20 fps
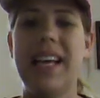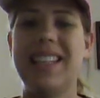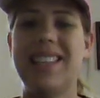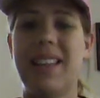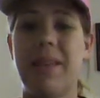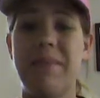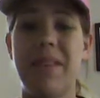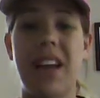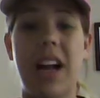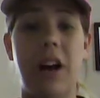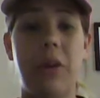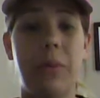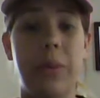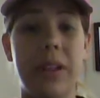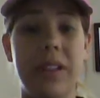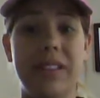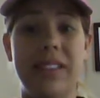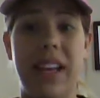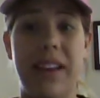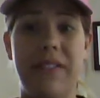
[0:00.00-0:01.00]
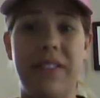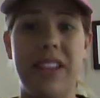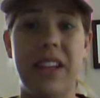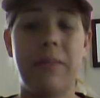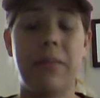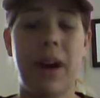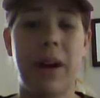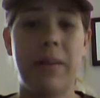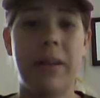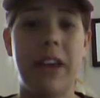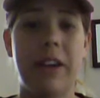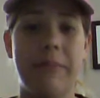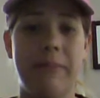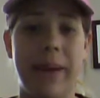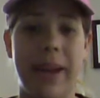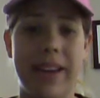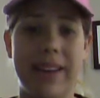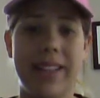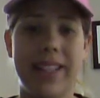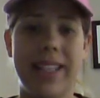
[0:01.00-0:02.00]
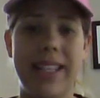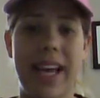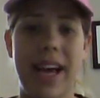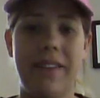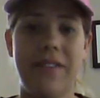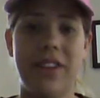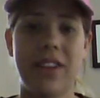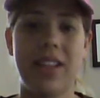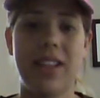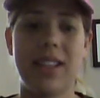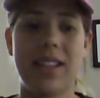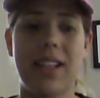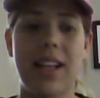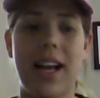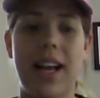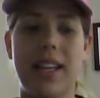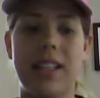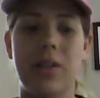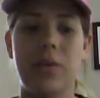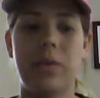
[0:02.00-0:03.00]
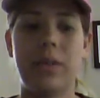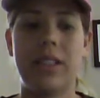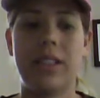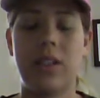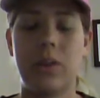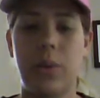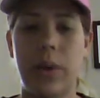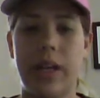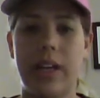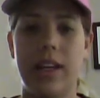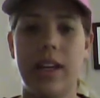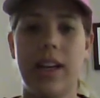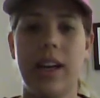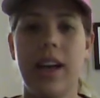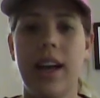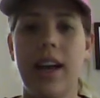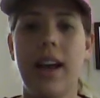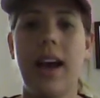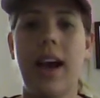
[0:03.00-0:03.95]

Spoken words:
Something I will definitely probably abandon after this class was Twitter.